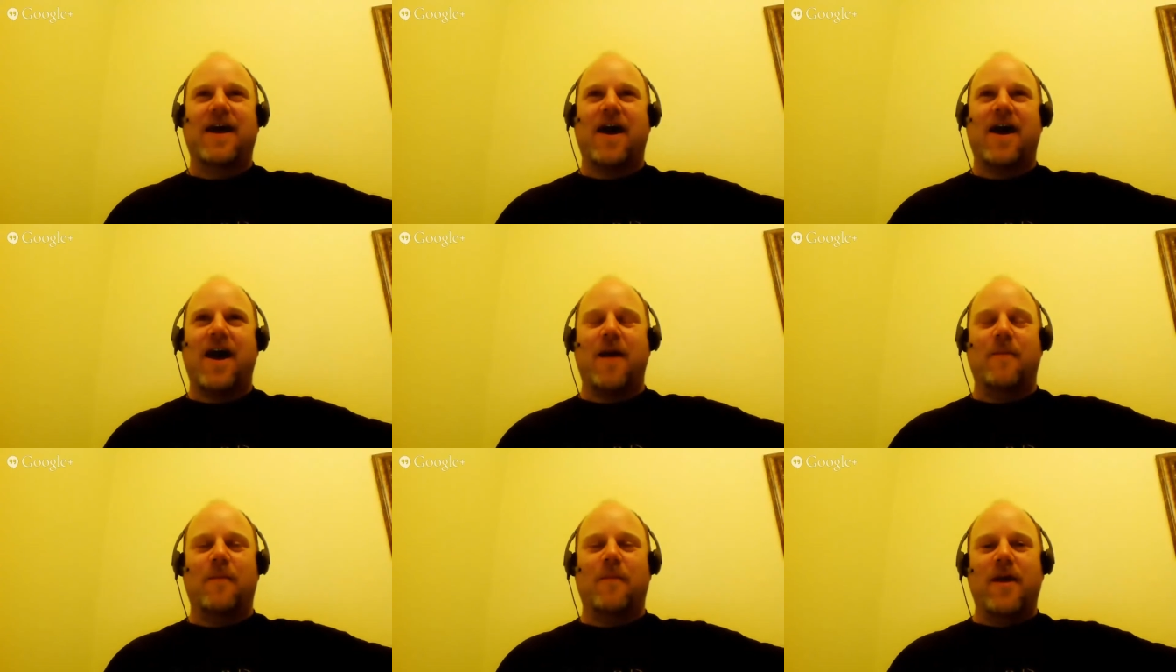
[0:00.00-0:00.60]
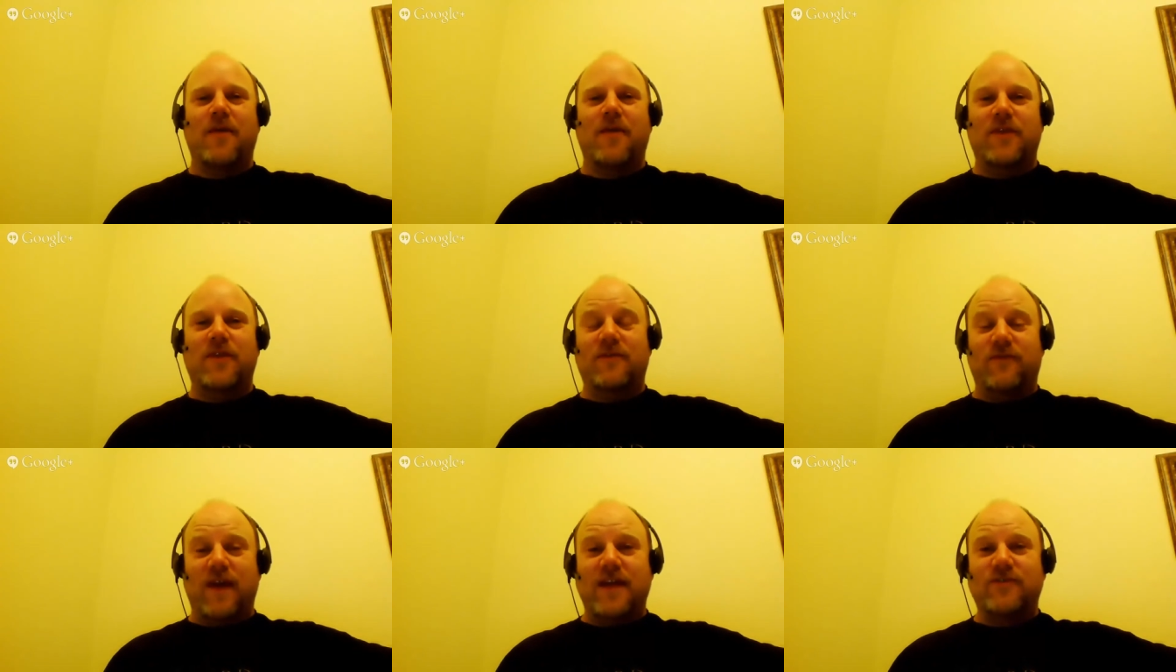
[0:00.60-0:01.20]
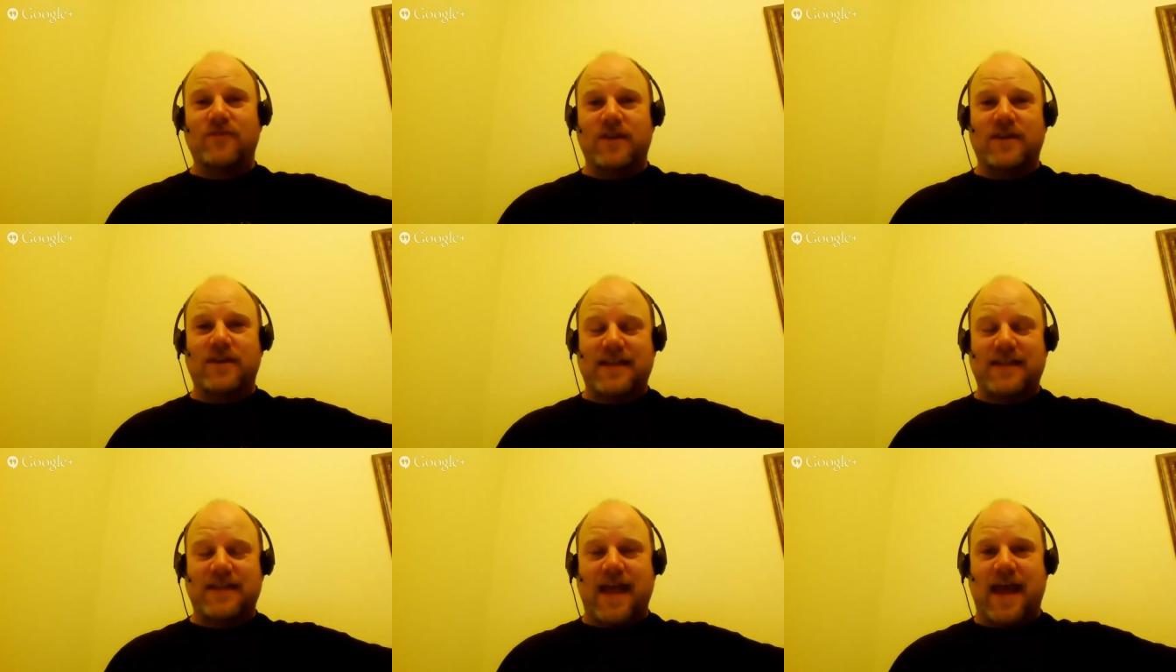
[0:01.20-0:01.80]
um, the adventure is
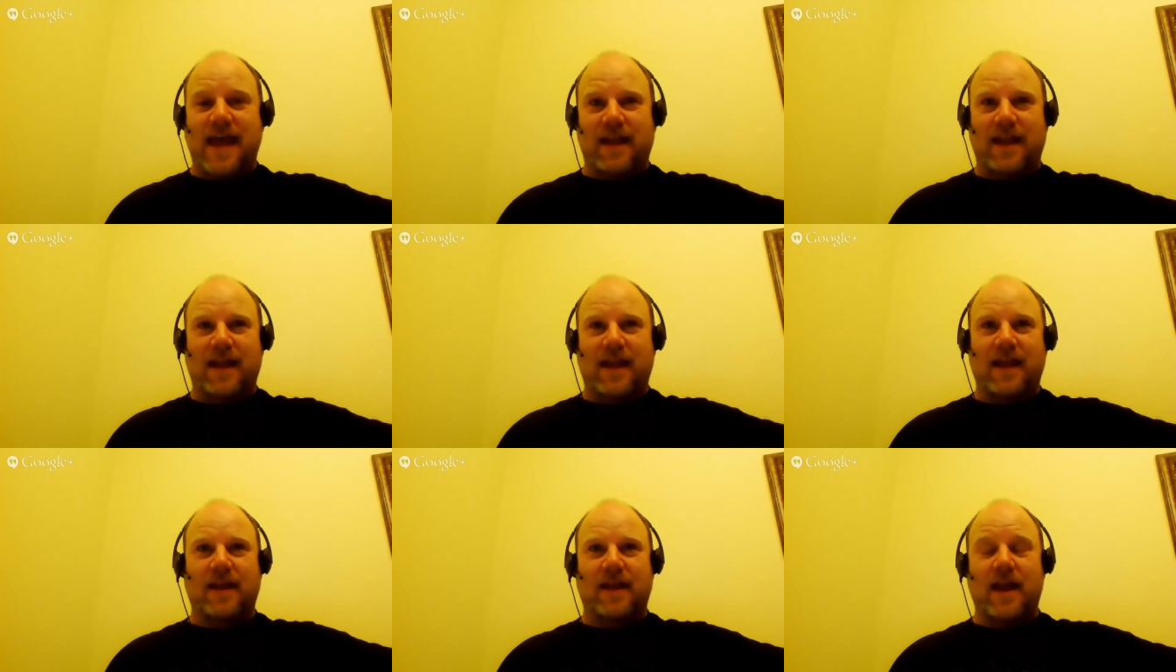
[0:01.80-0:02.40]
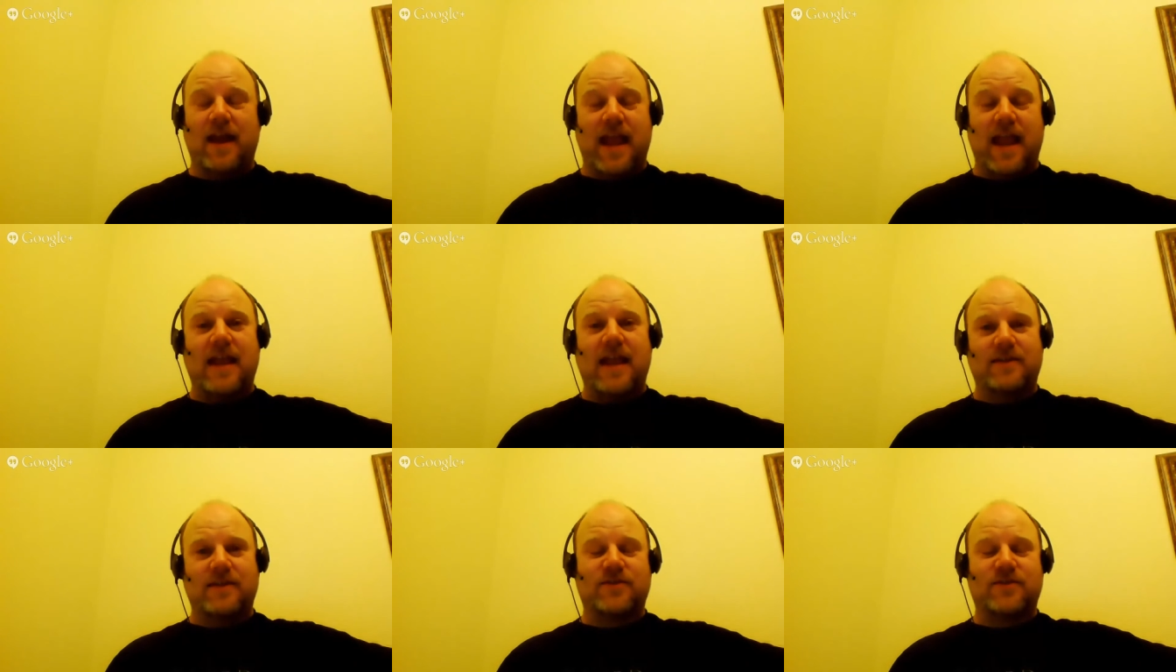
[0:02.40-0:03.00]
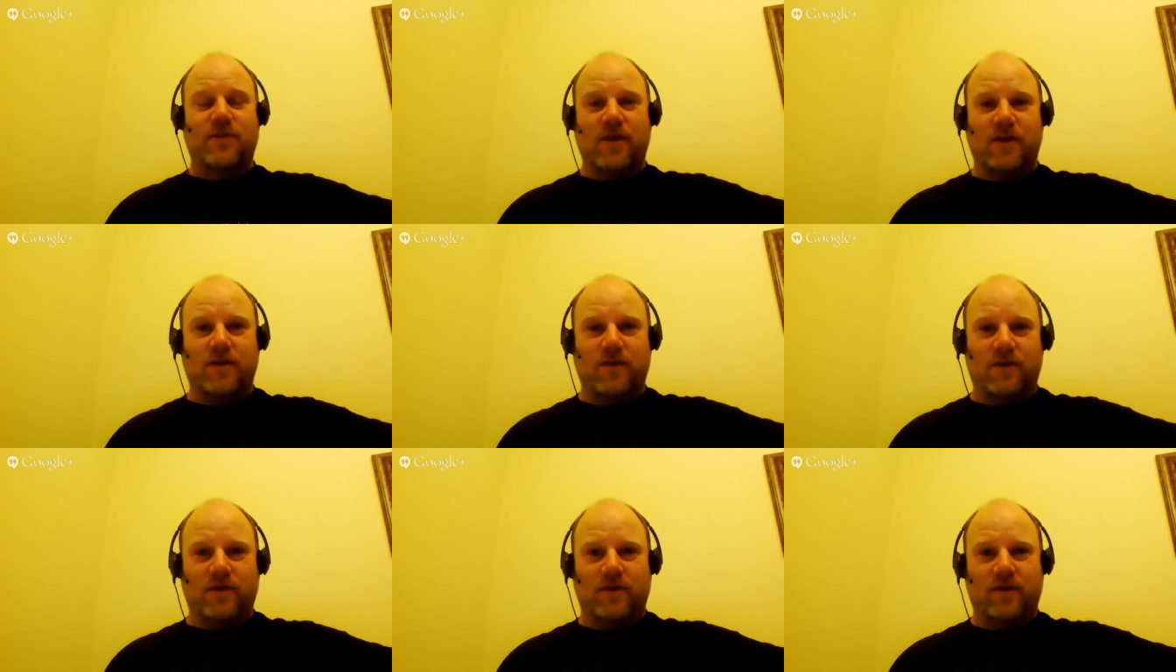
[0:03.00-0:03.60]
set in an
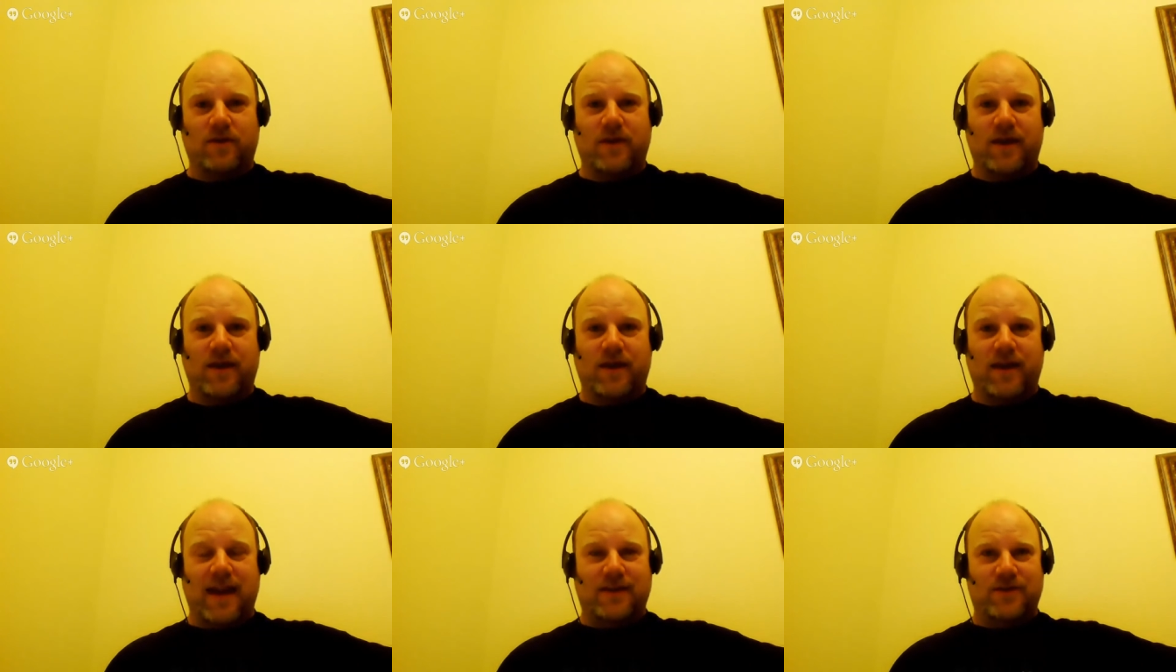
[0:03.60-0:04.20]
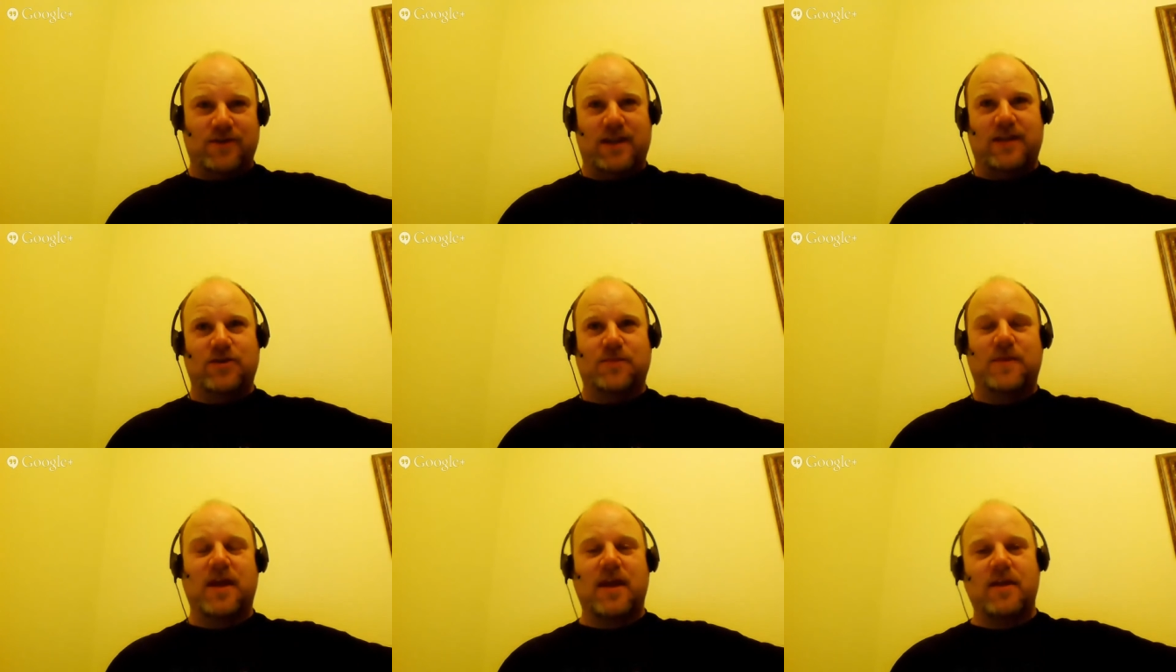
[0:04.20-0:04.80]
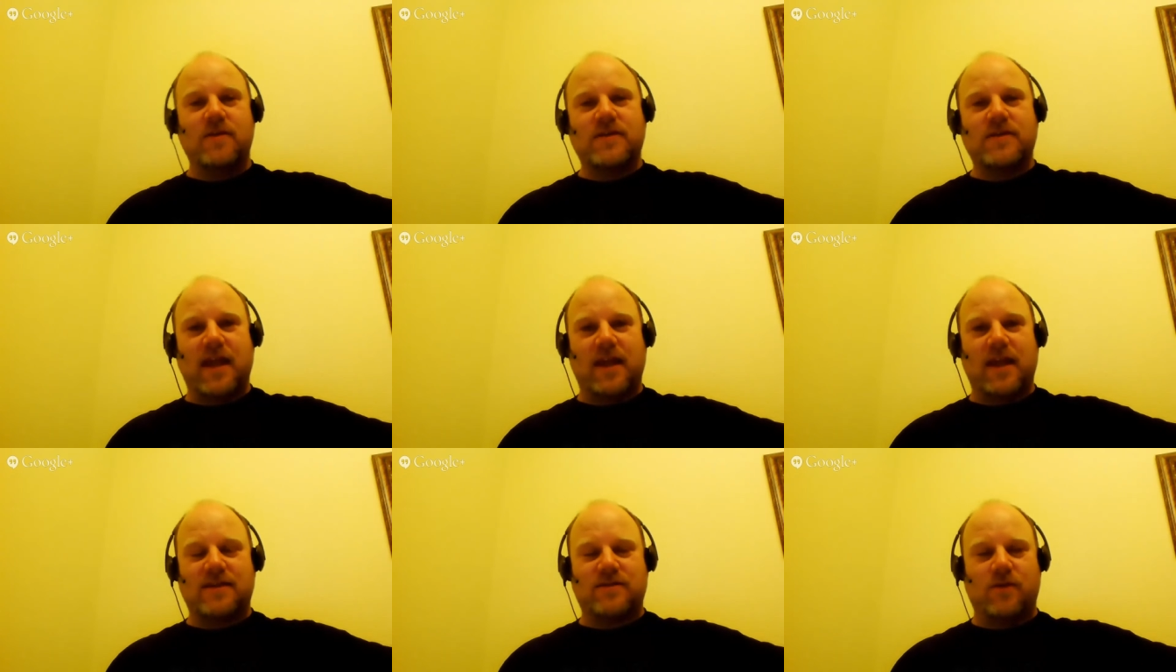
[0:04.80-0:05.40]
ahistorical uh, ancient Egypt, and I use
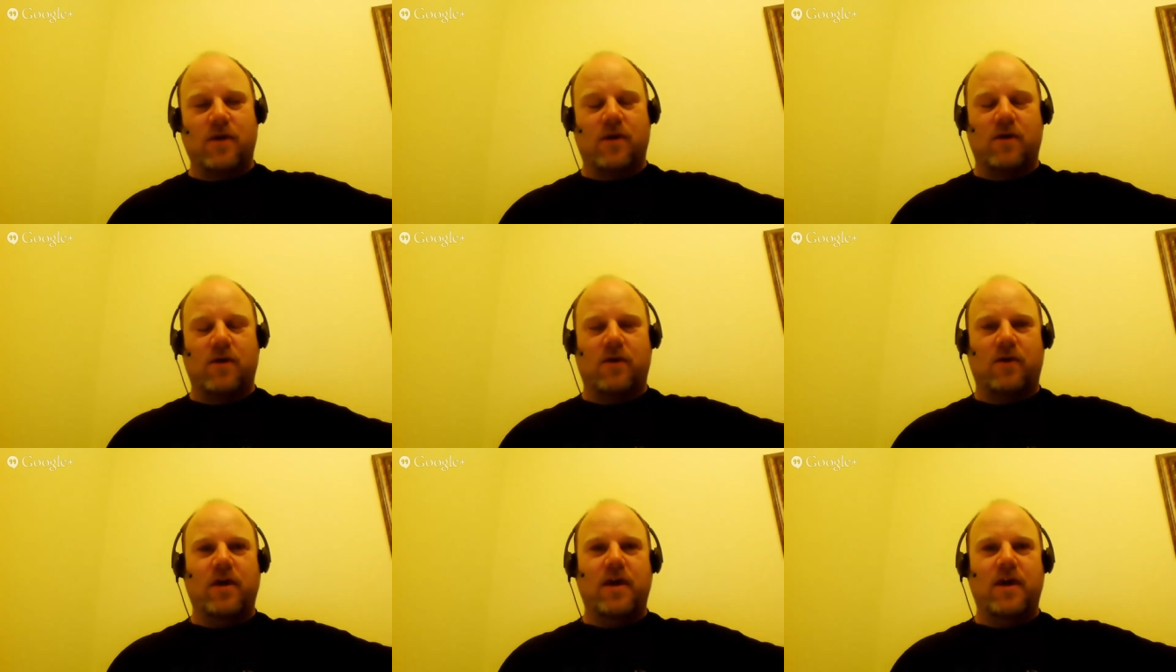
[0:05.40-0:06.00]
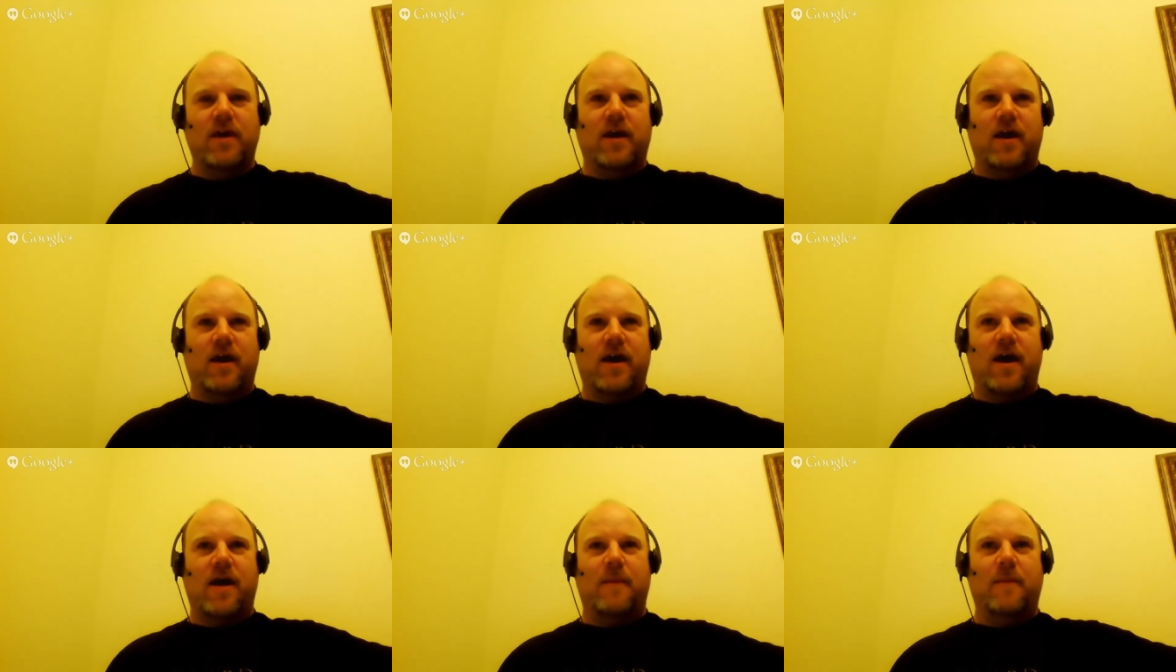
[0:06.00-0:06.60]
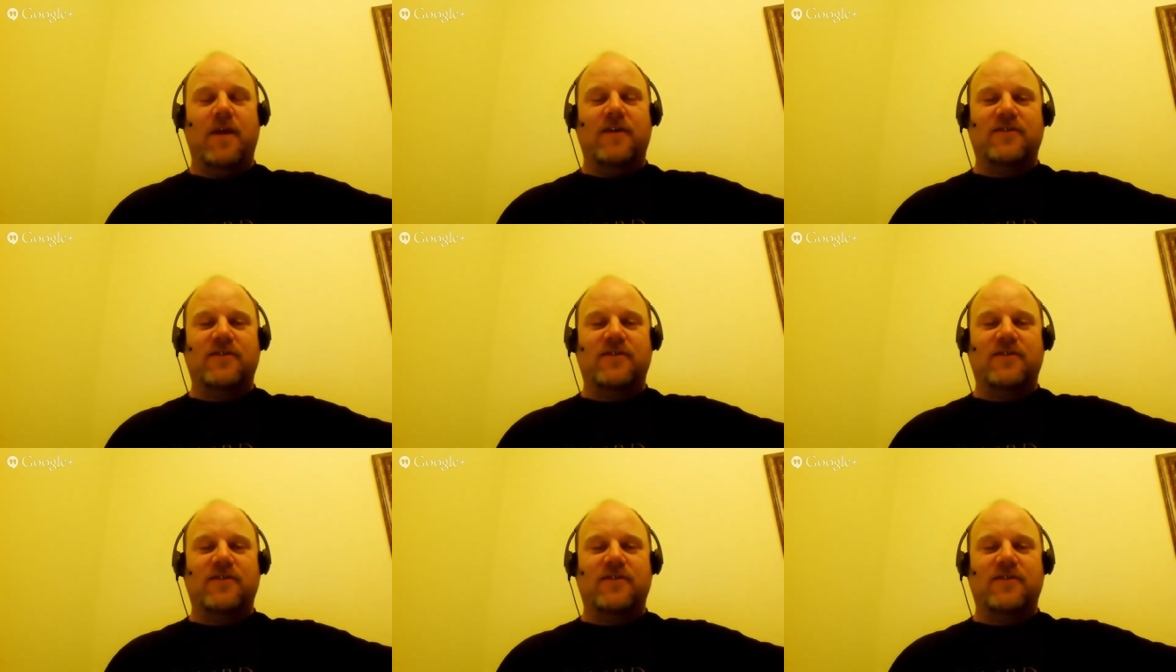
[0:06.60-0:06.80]
ahistorical um,